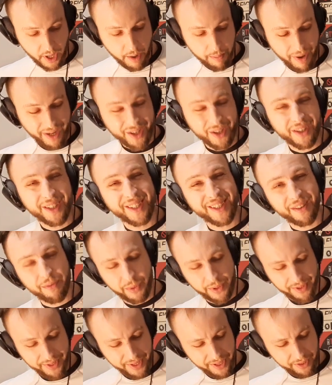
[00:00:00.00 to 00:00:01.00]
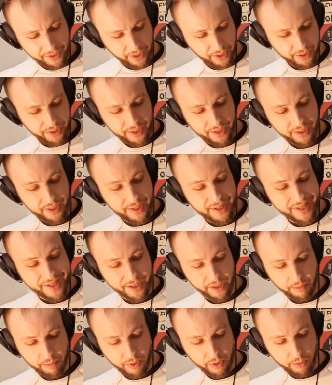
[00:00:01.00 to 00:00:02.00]
But with guitar, it's
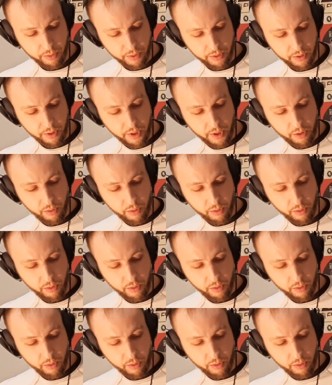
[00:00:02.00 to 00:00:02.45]
easier because